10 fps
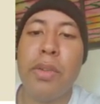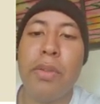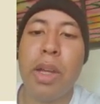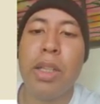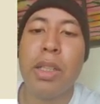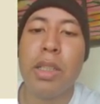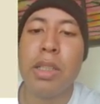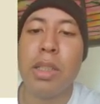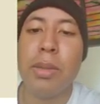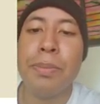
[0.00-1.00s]
fire
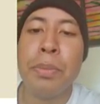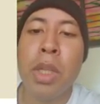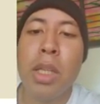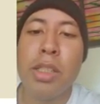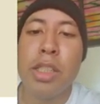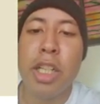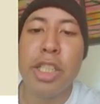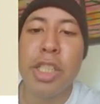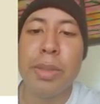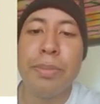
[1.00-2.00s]
heater
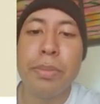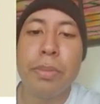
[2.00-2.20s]
installation.